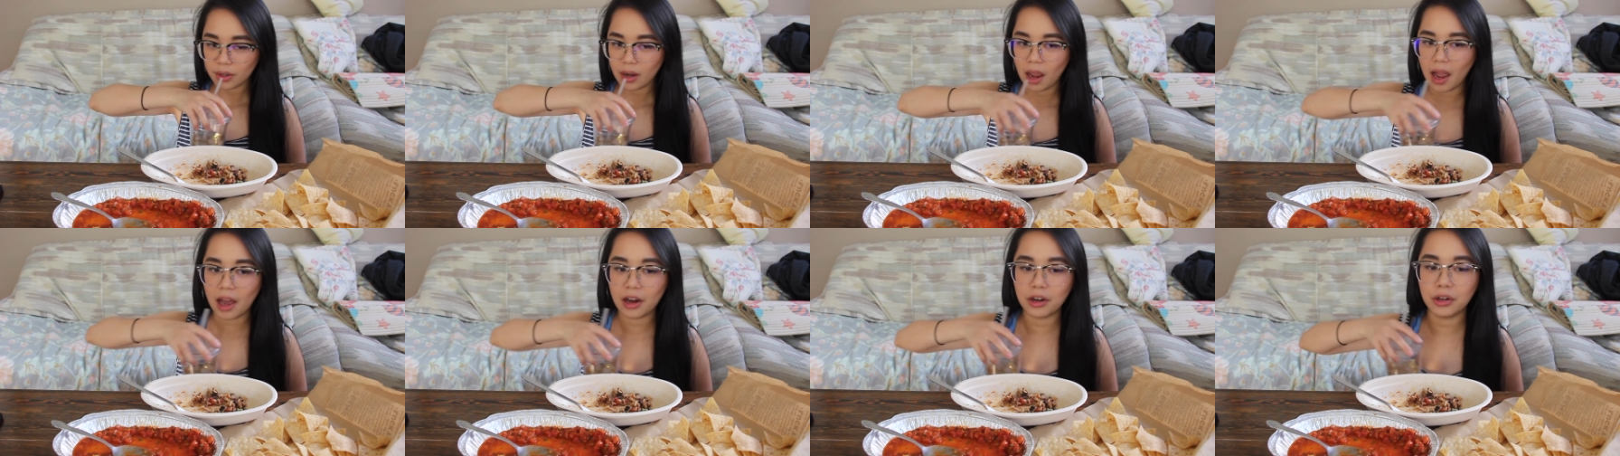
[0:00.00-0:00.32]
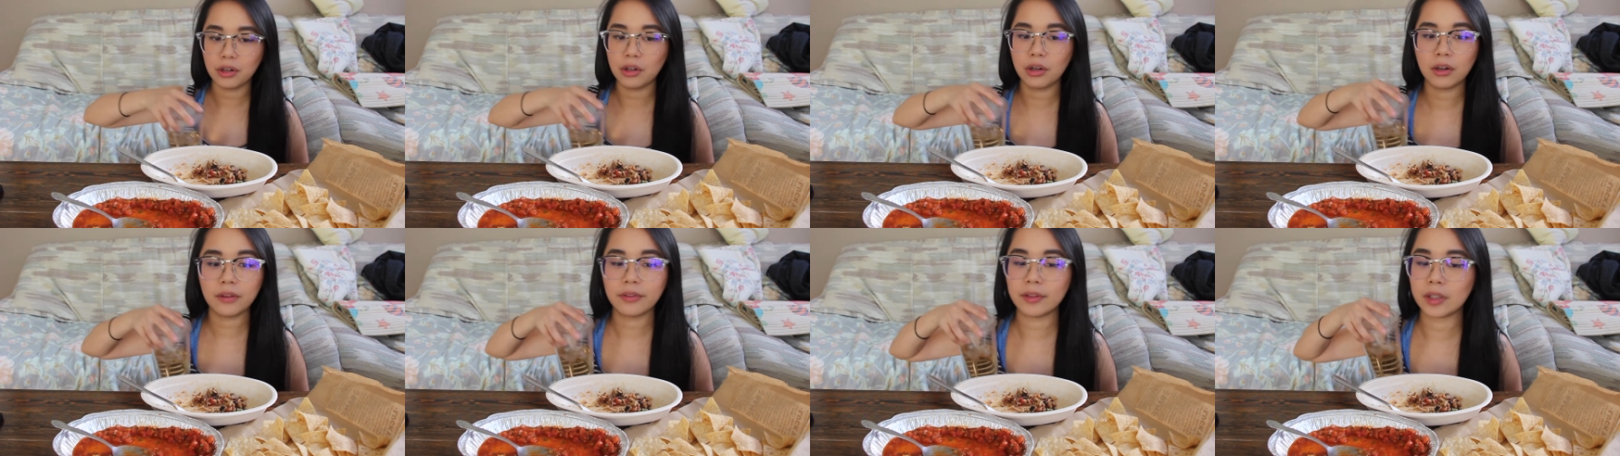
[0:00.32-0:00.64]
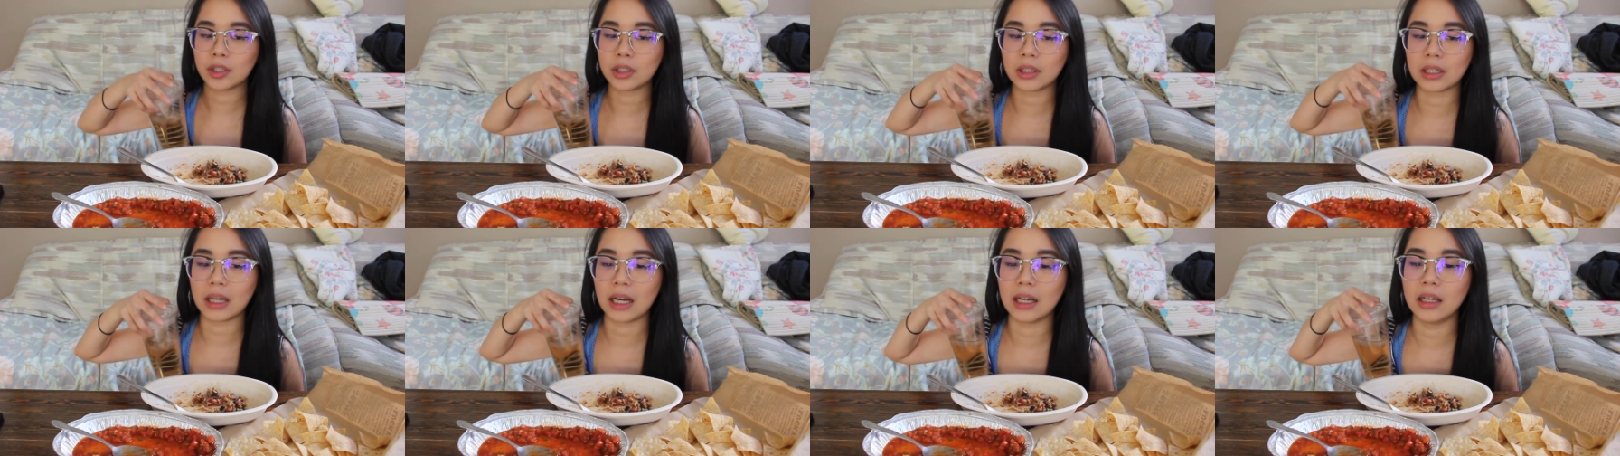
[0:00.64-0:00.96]
I don't know if
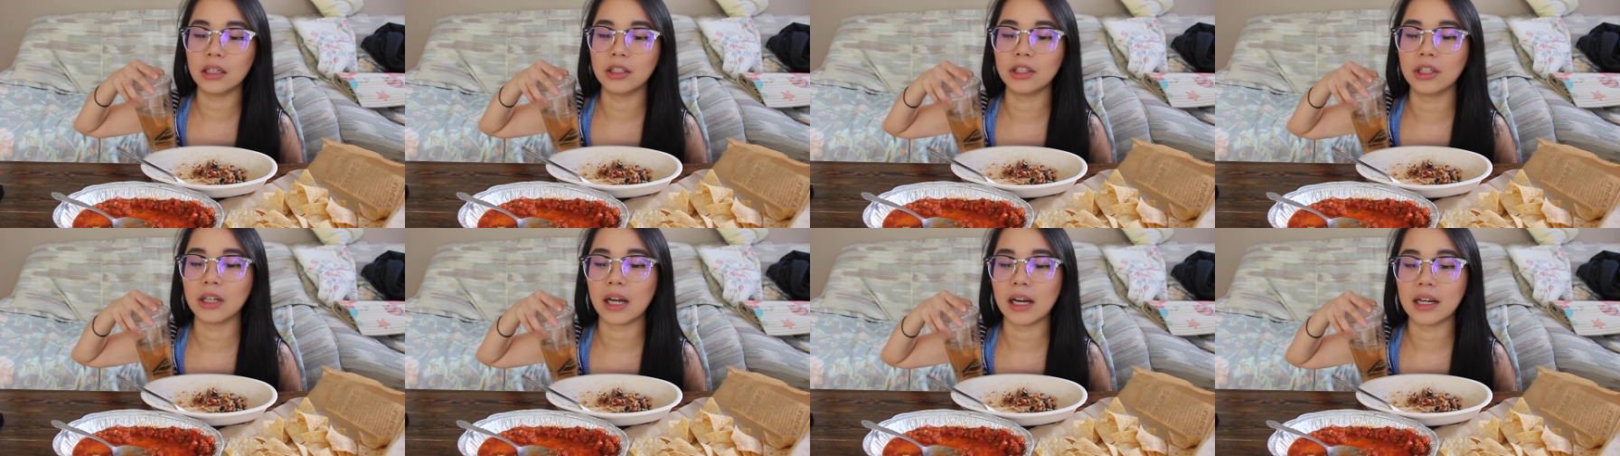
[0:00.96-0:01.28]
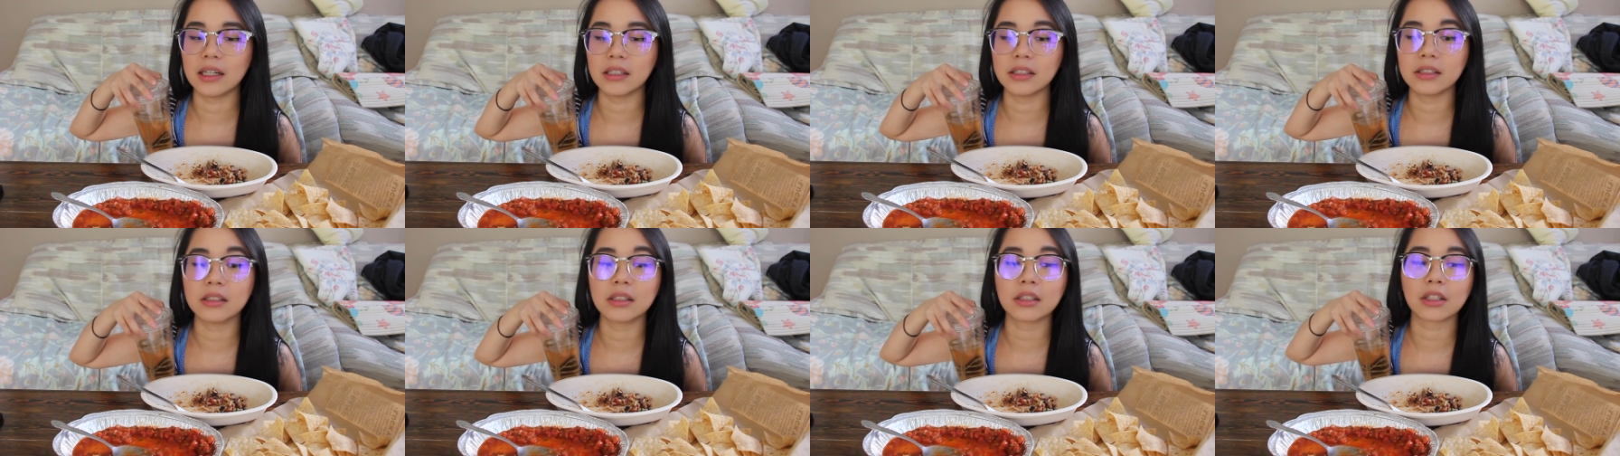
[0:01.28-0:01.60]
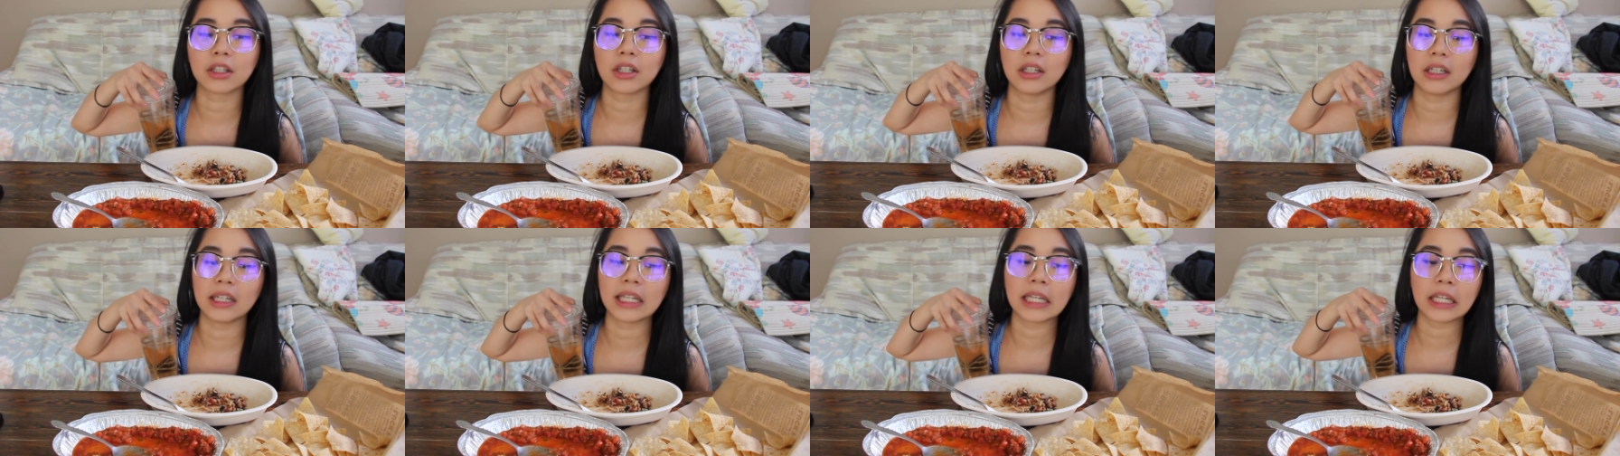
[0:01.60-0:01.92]
you guys, you guys
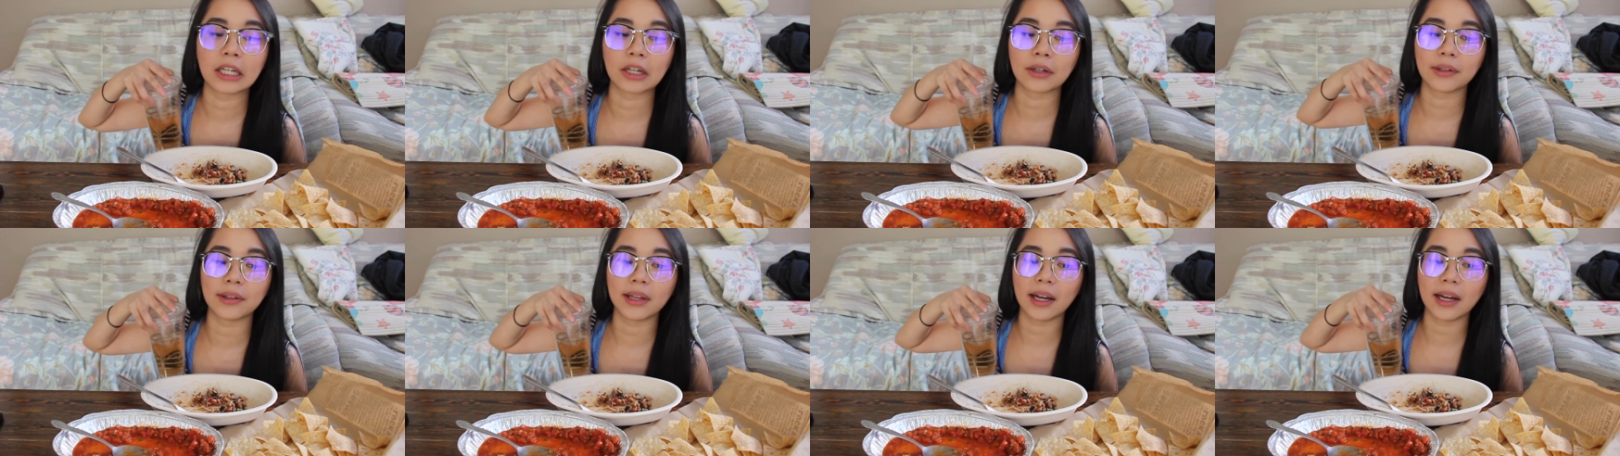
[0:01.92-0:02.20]
could hear